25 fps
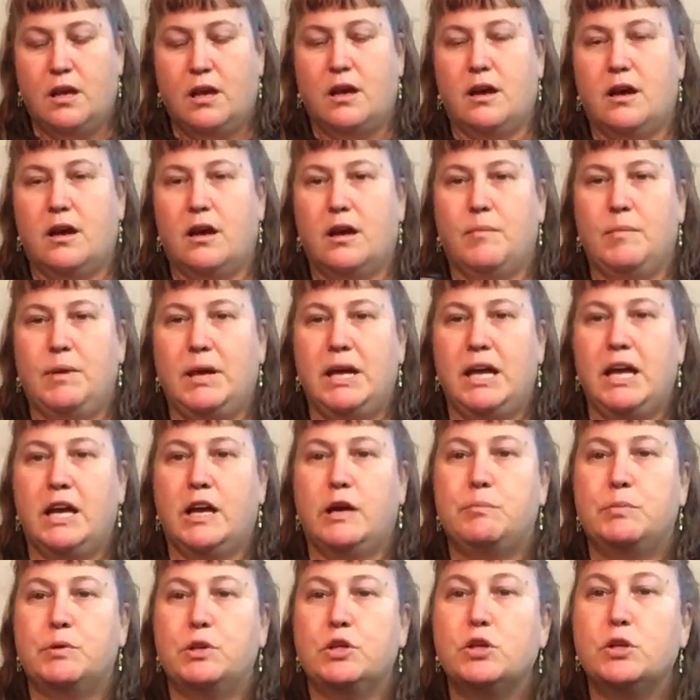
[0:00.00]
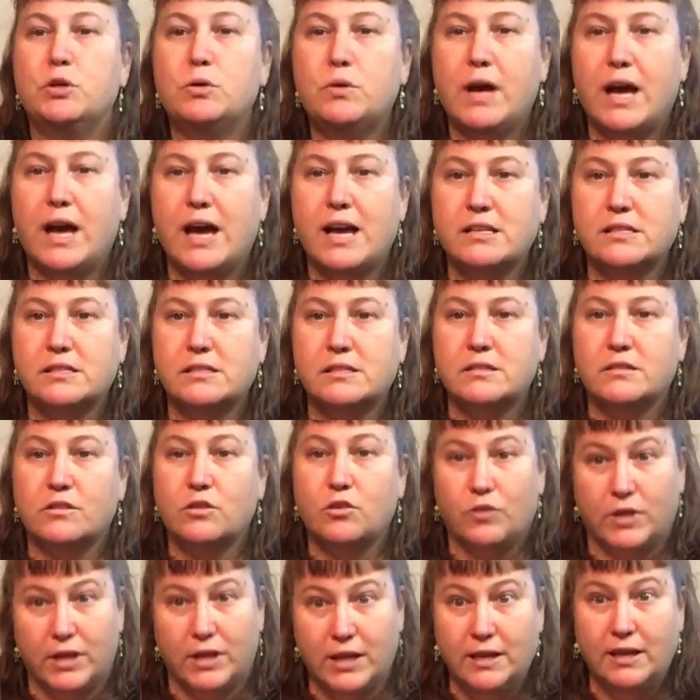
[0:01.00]
Um, ink Blue has
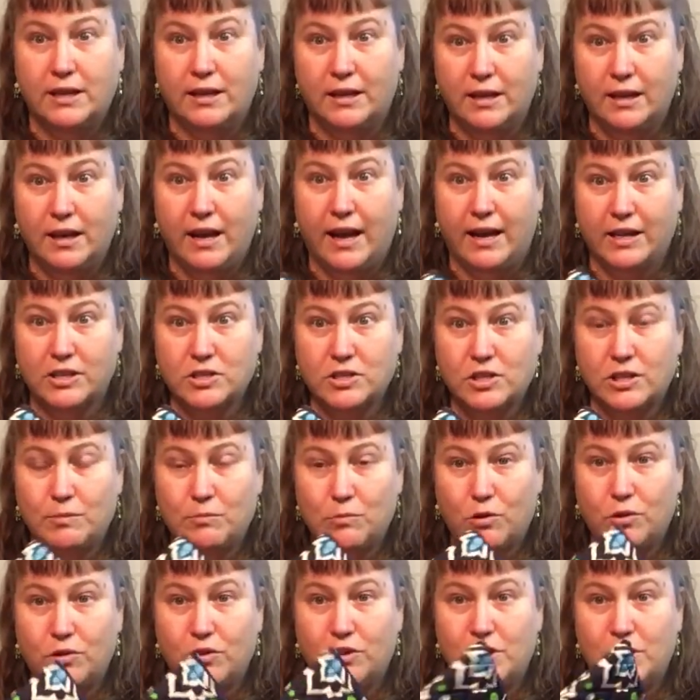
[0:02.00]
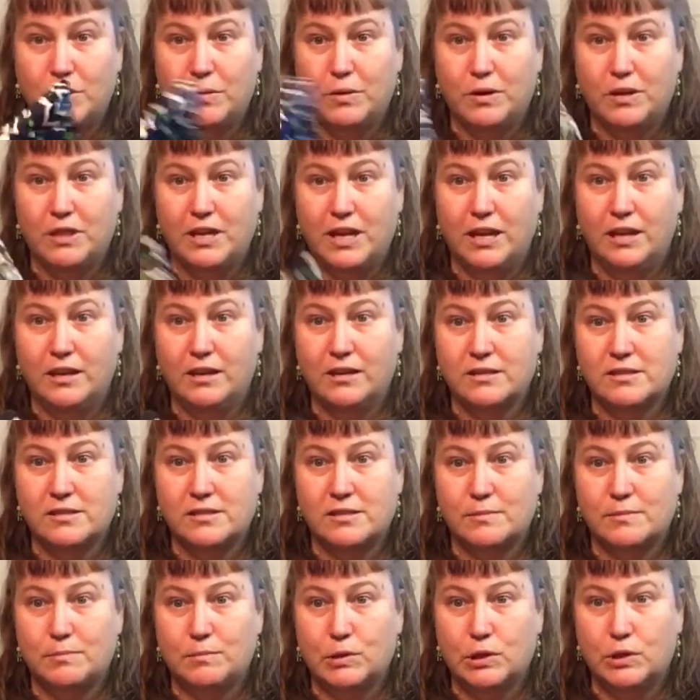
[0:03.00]
green in it, actually more than you would think
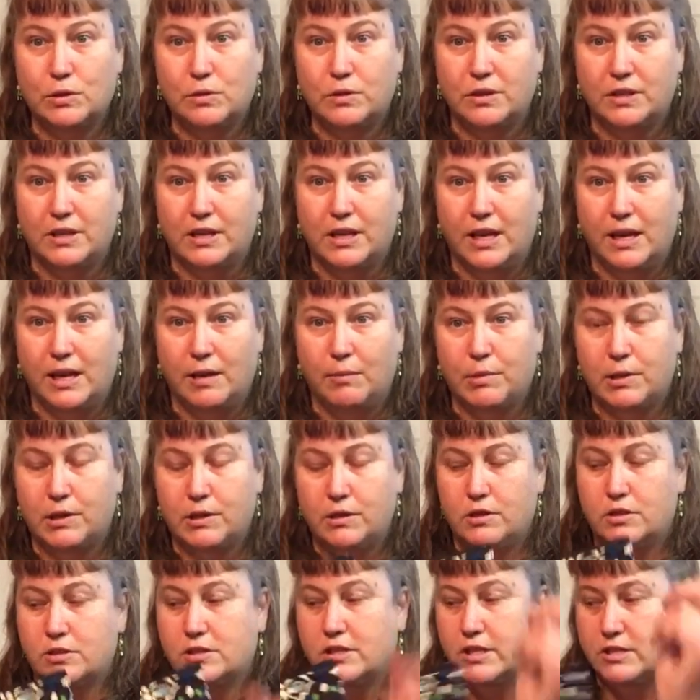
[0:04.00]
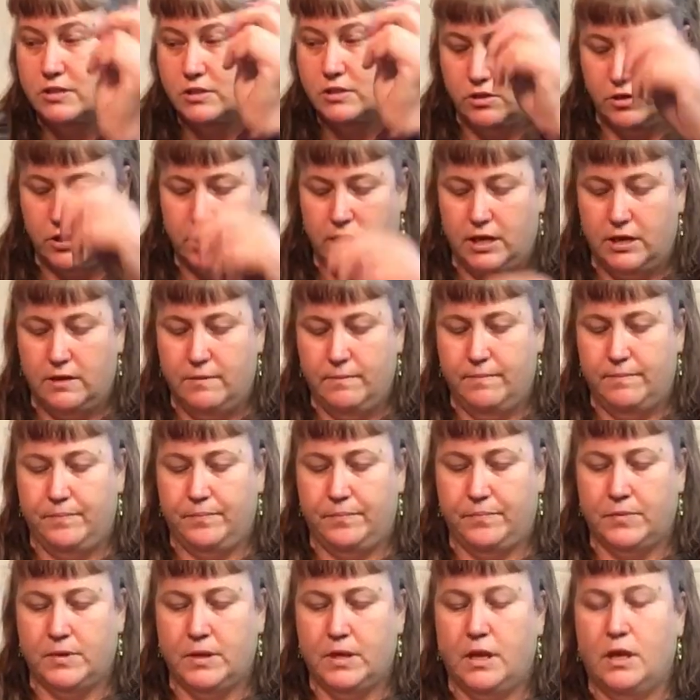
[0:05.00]
because blue in the name, but there's lots of green.
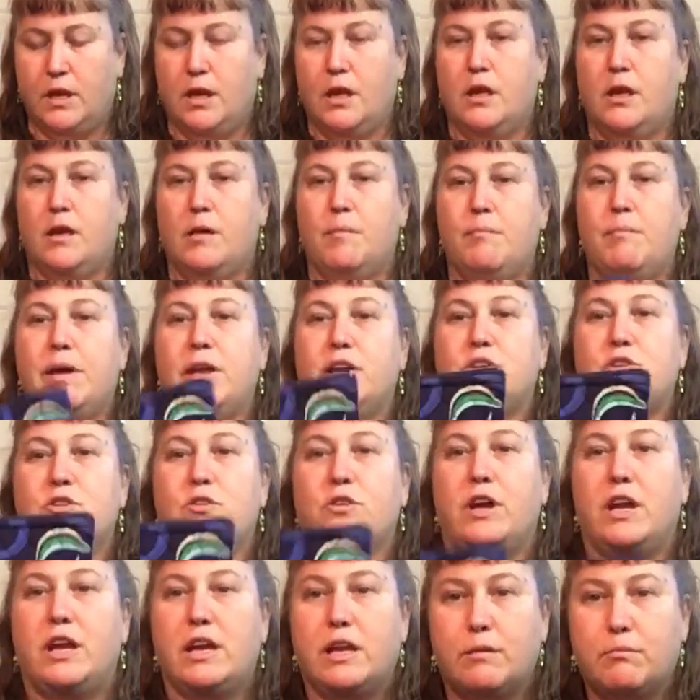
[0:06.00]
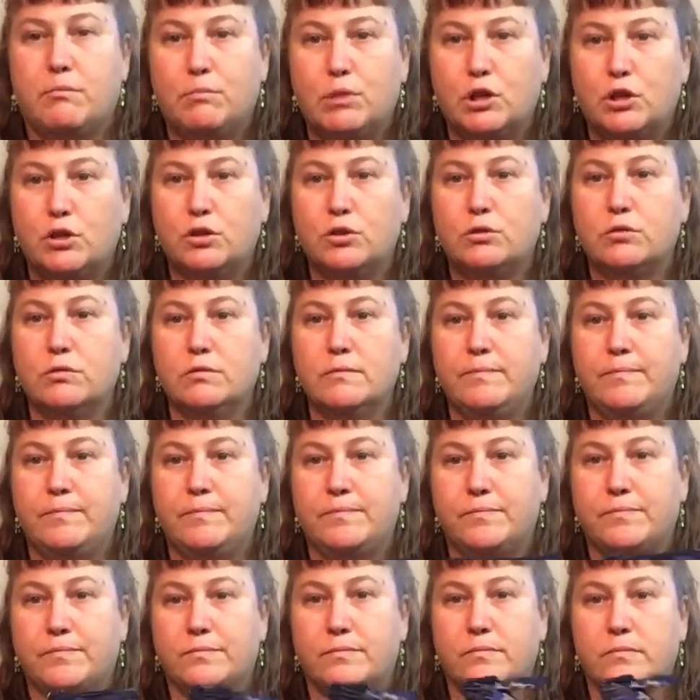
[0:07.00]
Mediterranean Blue
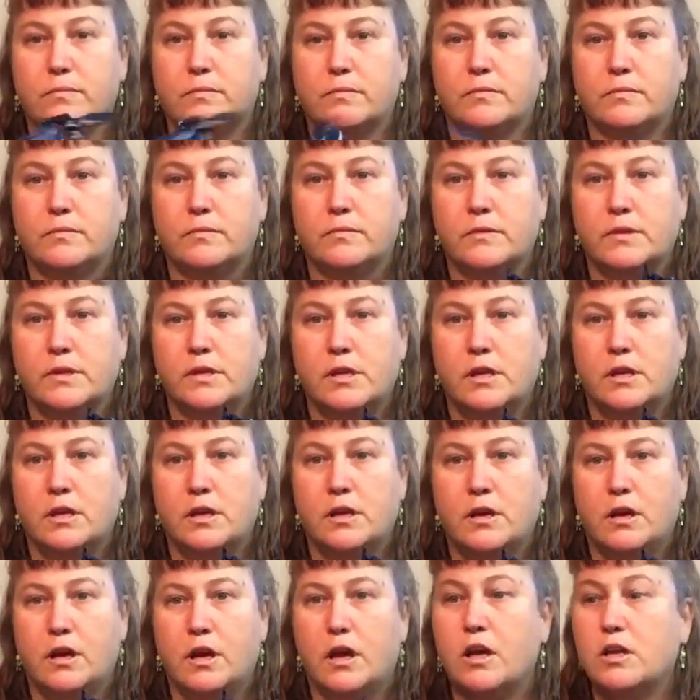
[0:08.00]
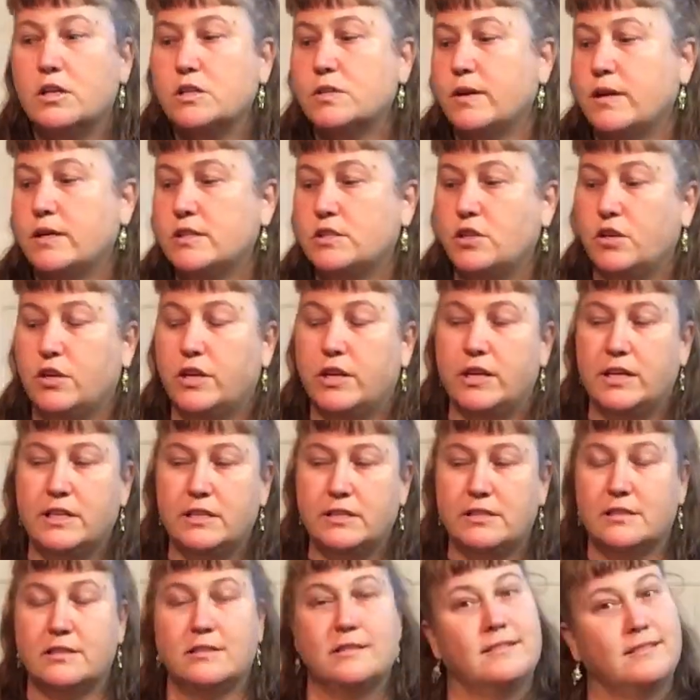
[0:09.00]
also has
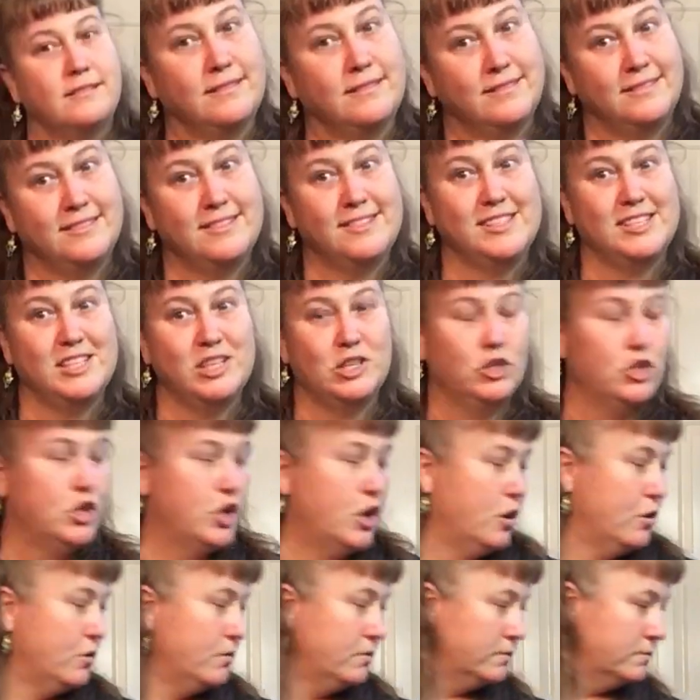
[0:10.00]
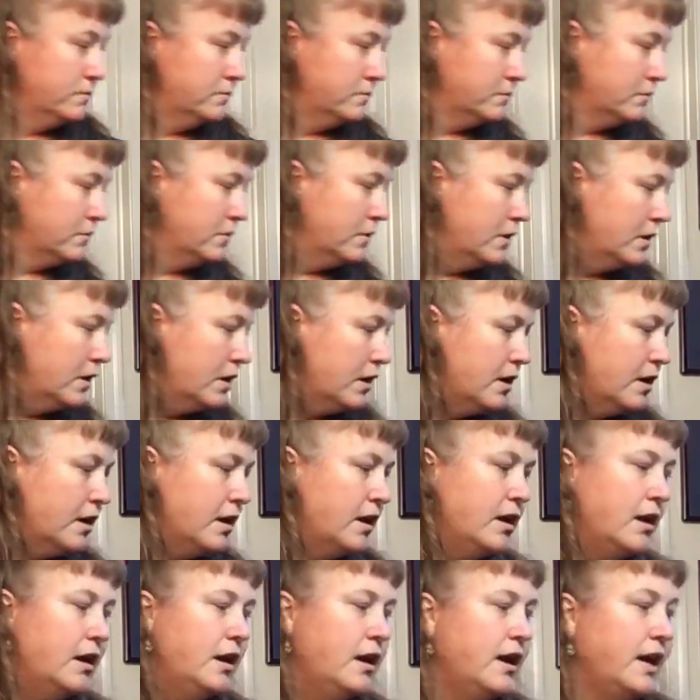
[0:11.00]
greens. Still no.
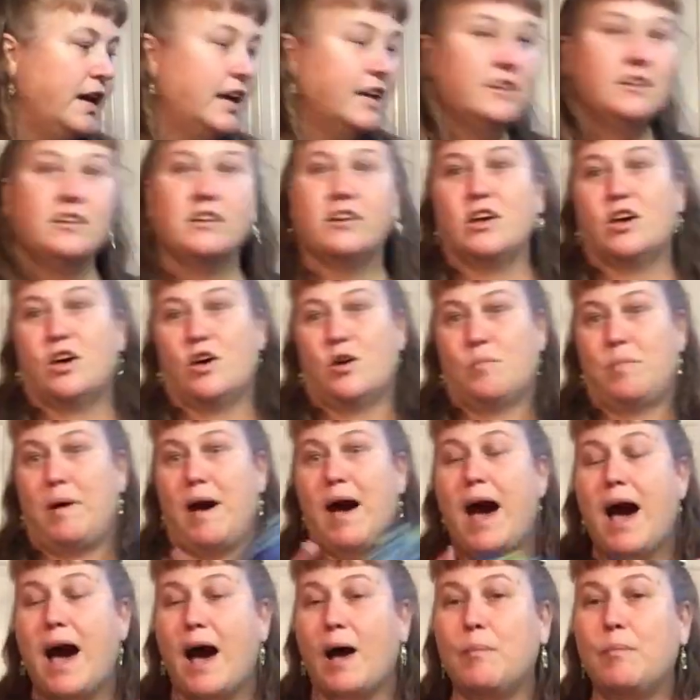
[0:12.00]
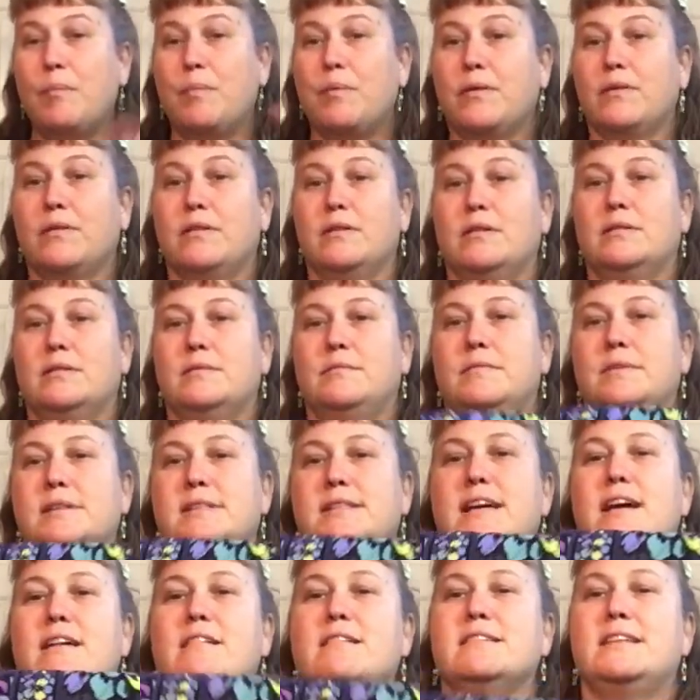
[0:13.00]
Indigo Pop, but
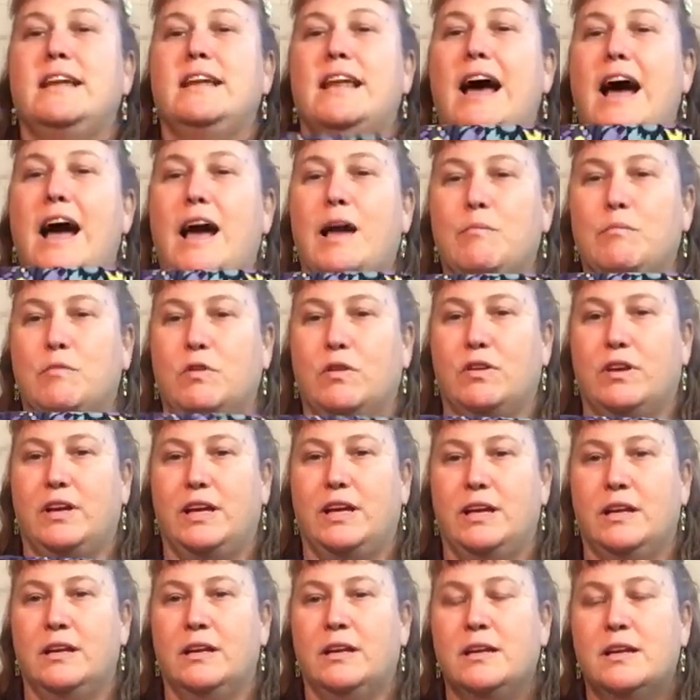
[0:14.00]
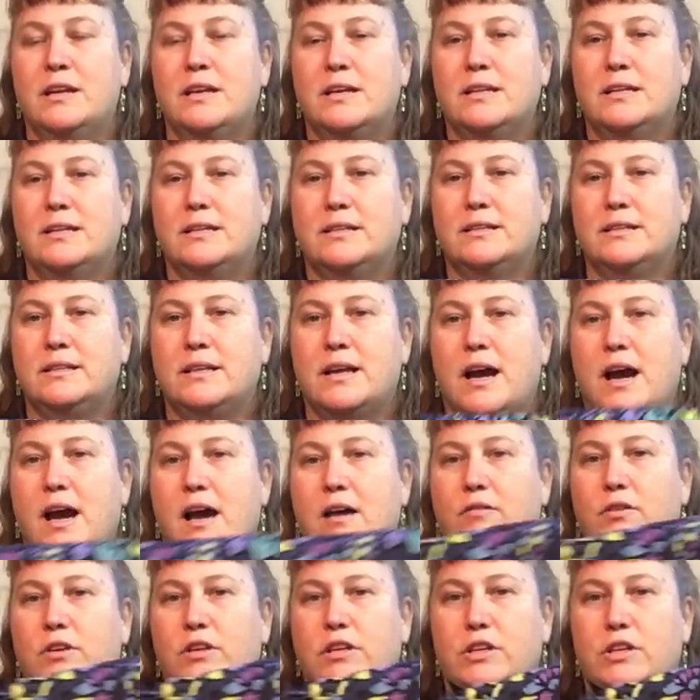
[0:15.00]
that was a lime green,
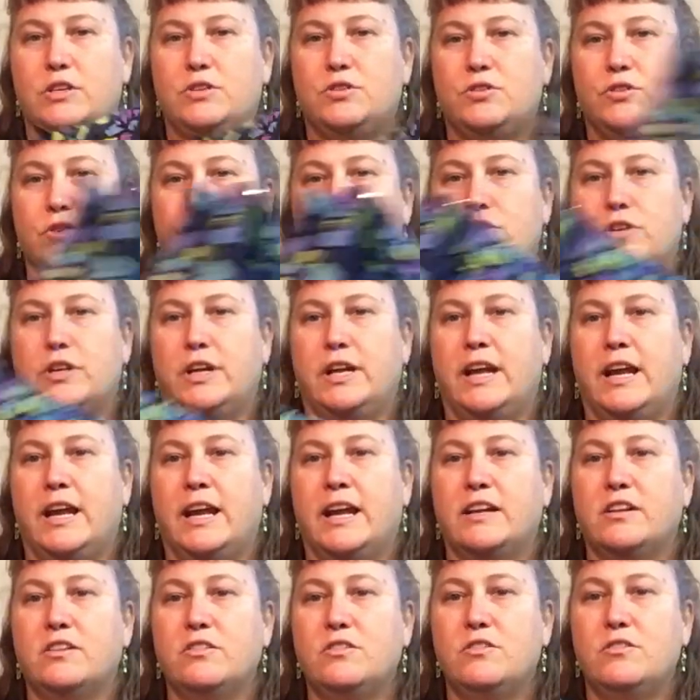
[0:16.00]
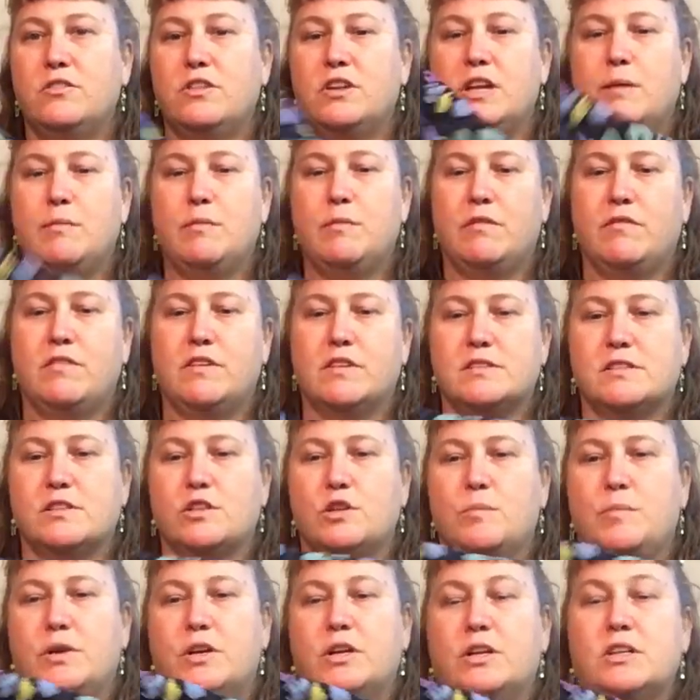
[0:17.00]
not really a true green. And I don't know the name of this
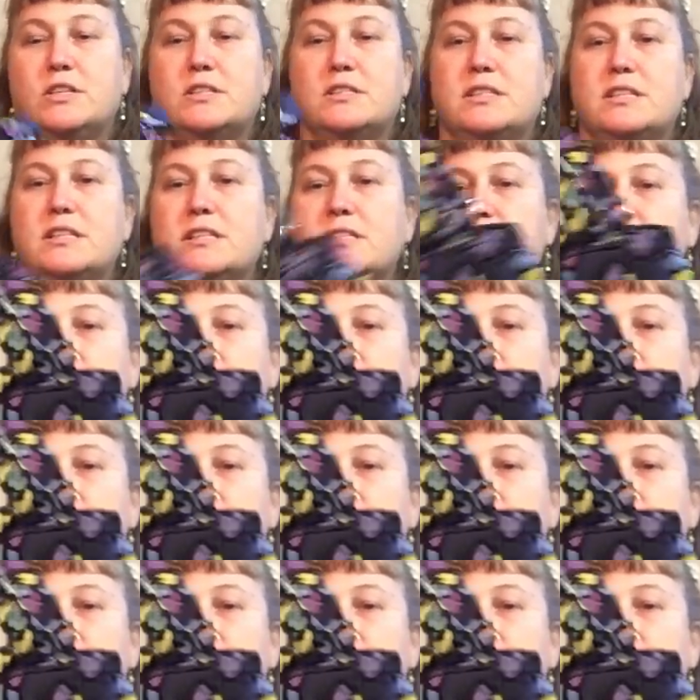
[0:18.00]
little purse. This